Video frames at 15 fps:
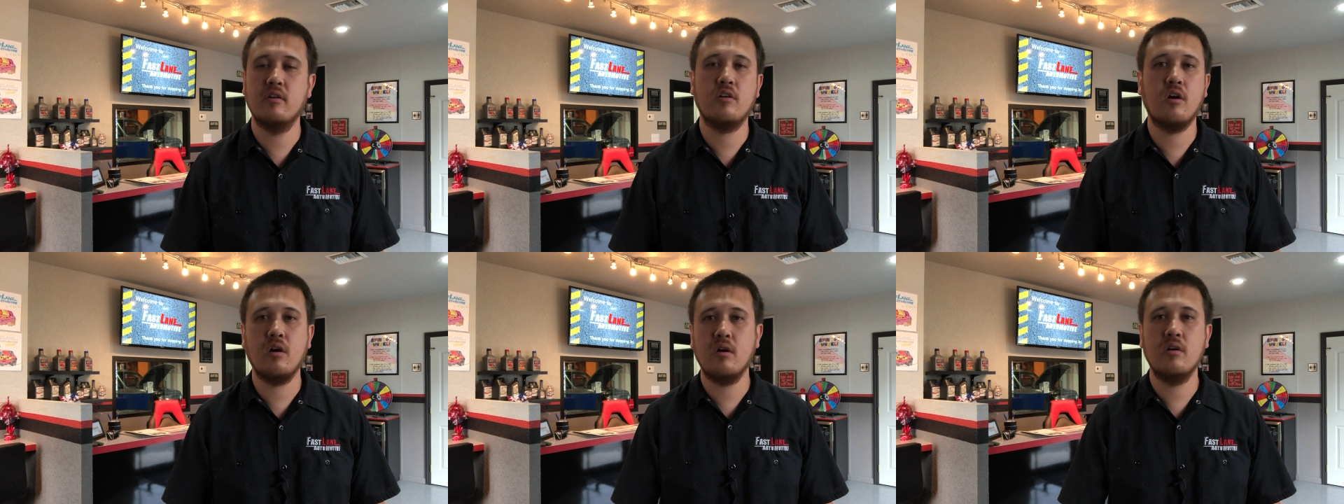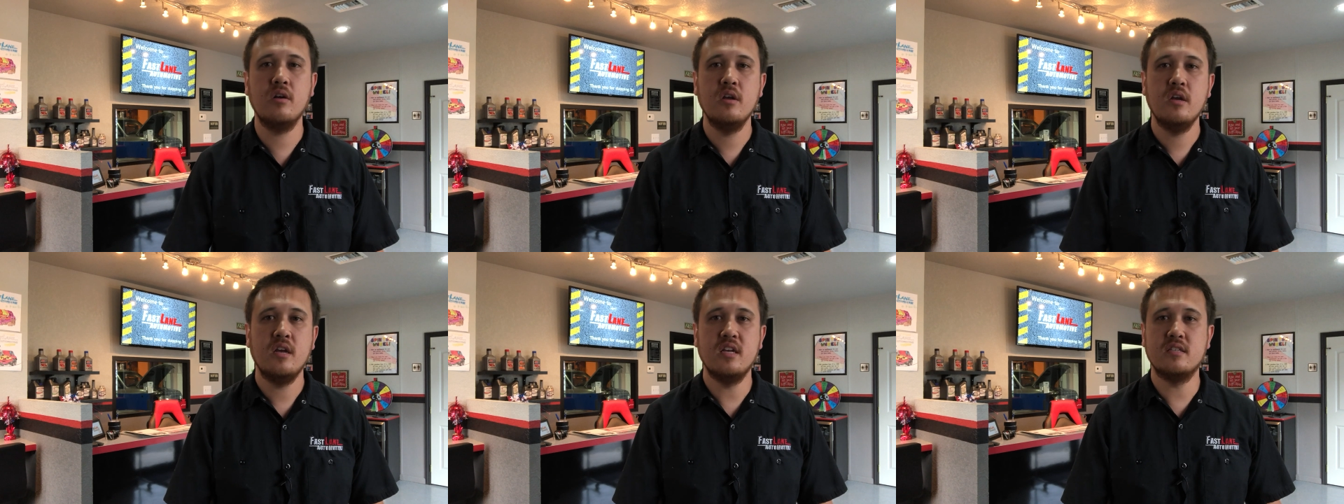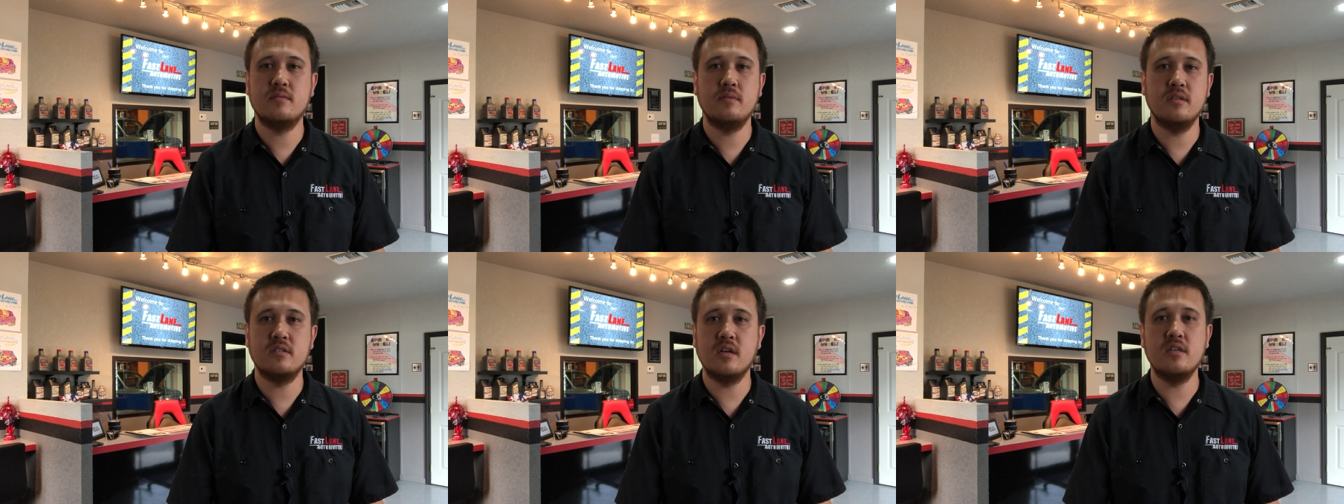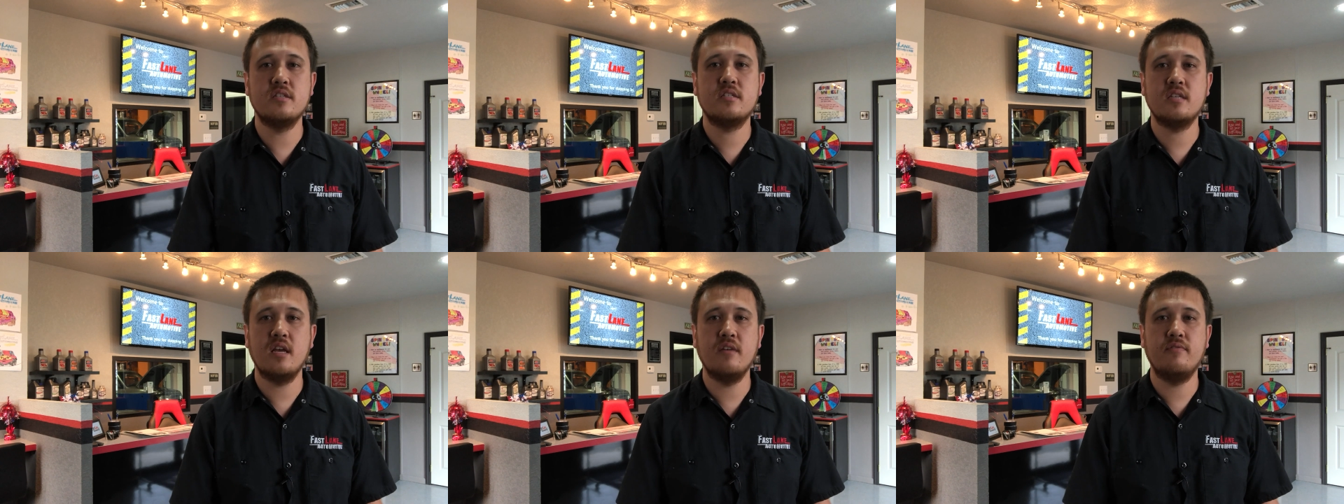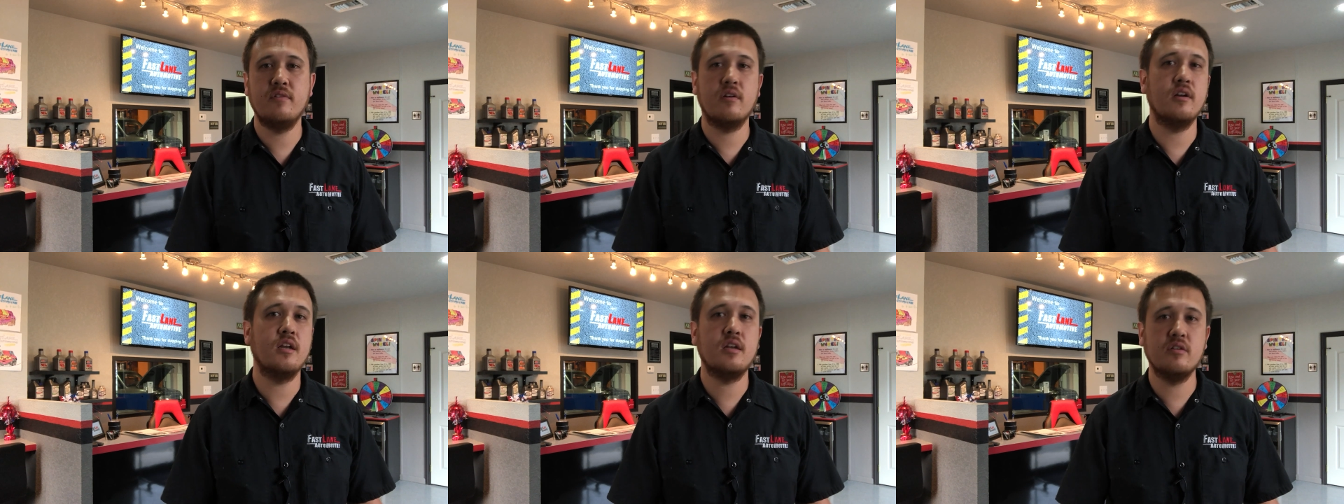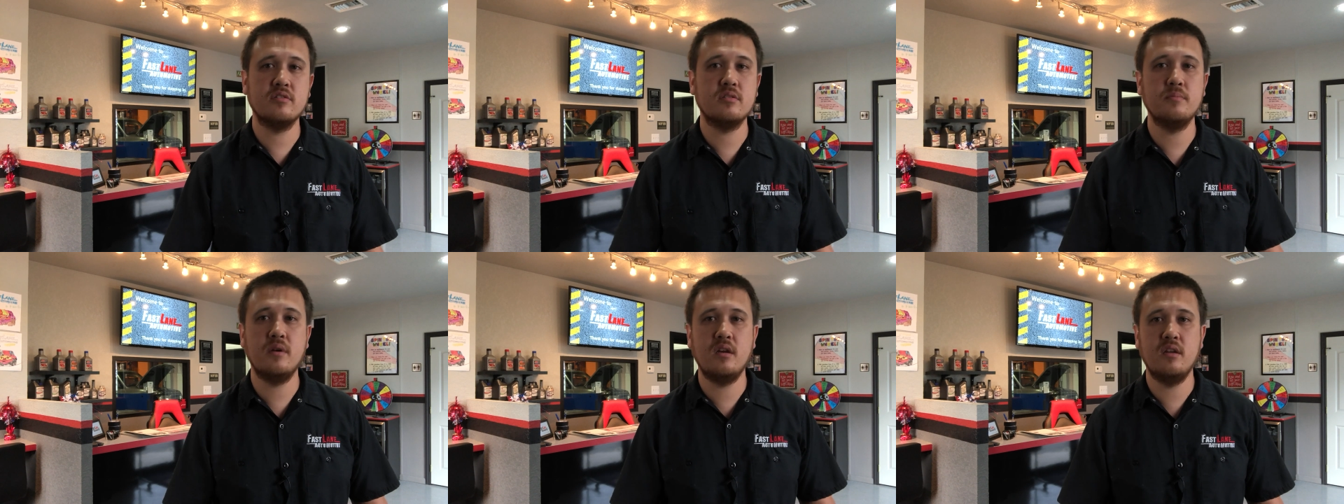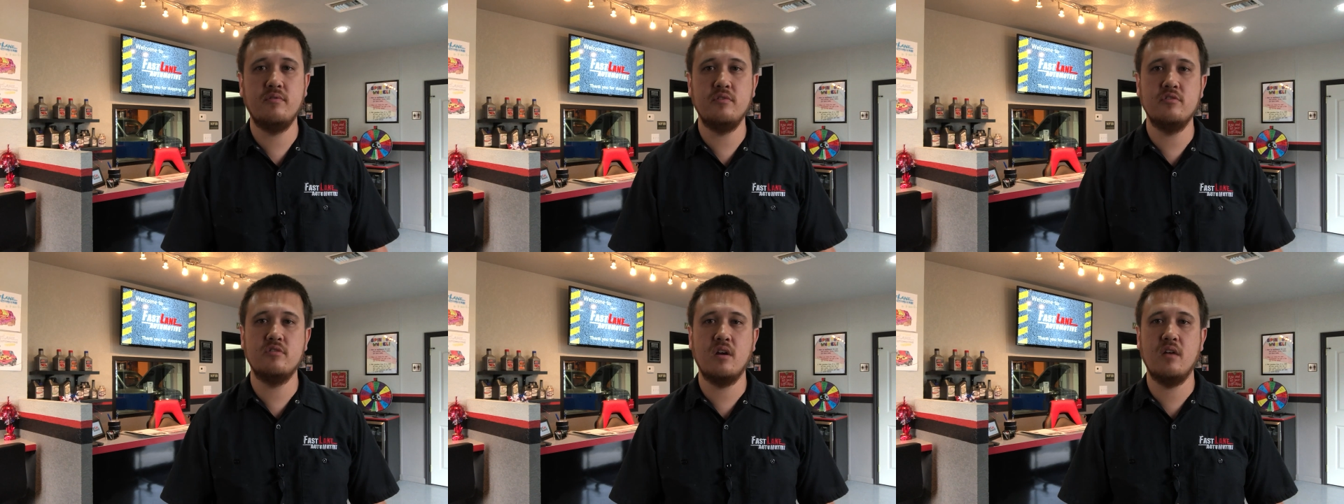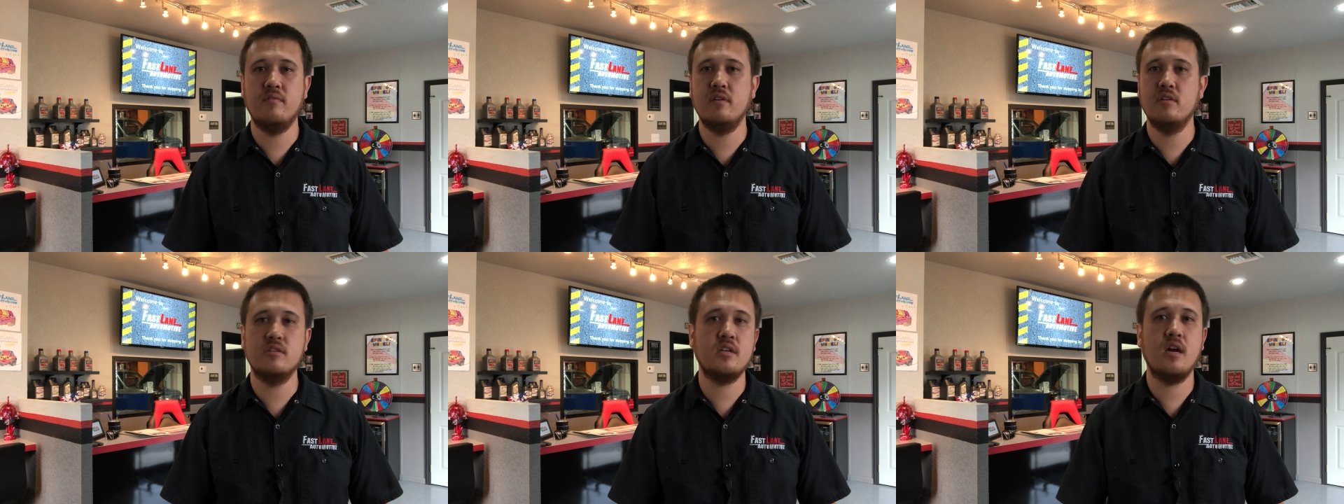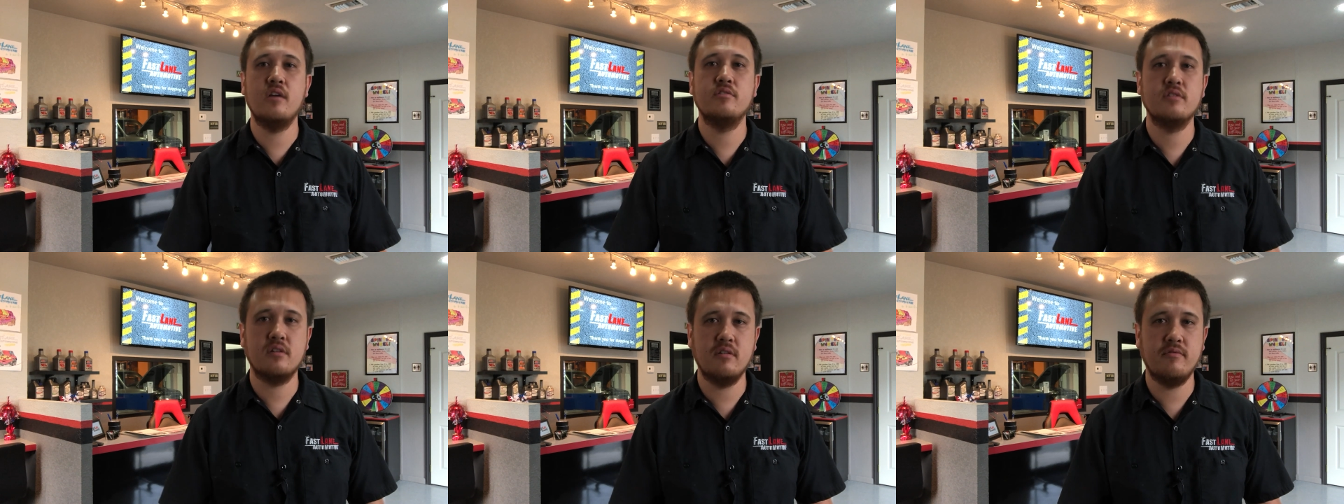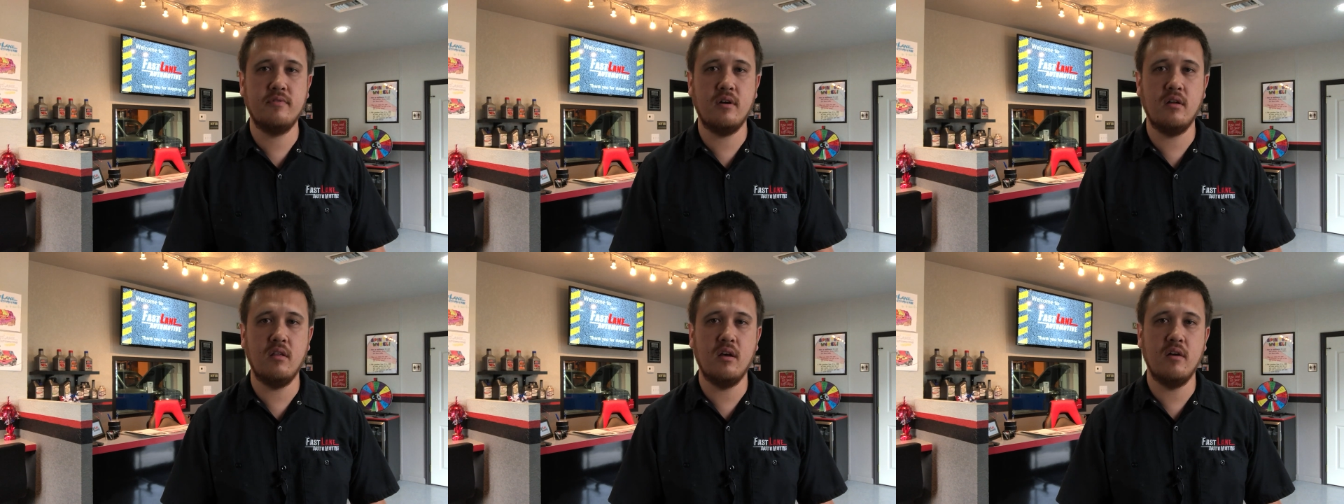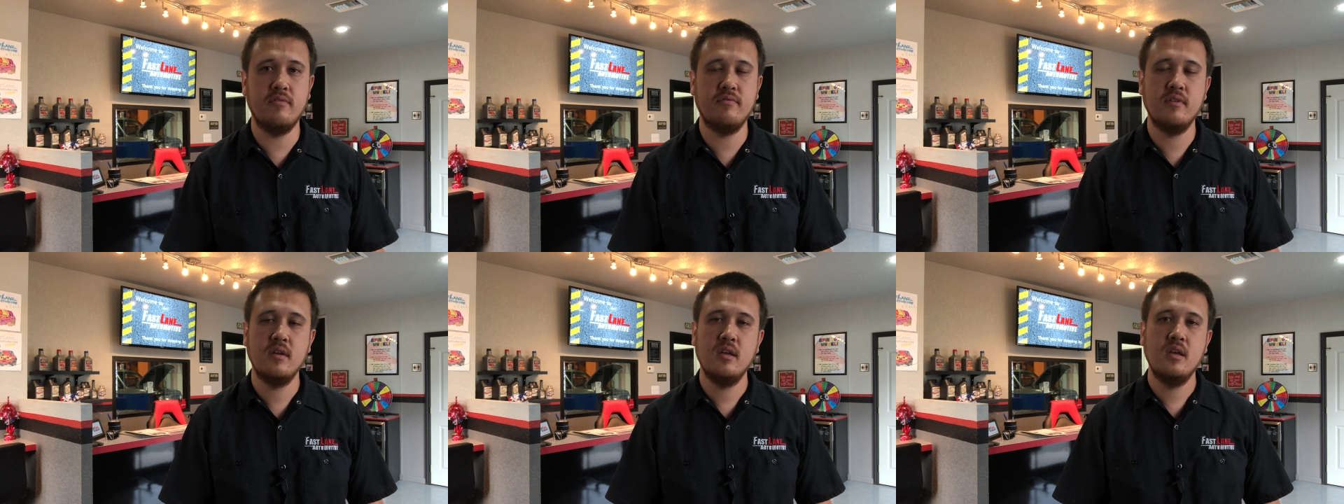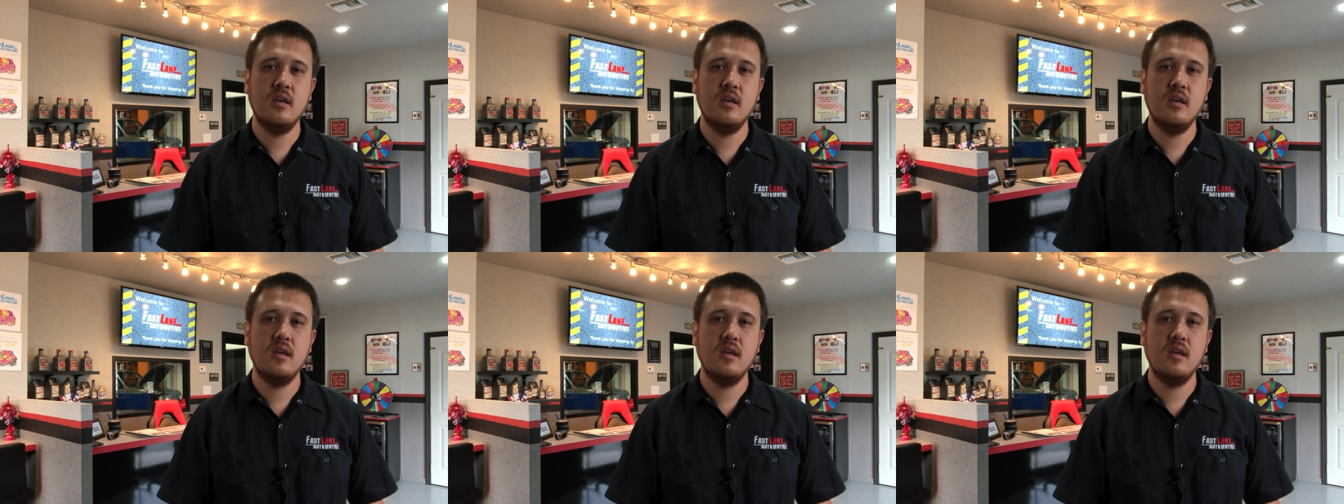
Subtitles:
Your car is unsafe, you're going to kill somebody if you drive it, your tires are going to fall off.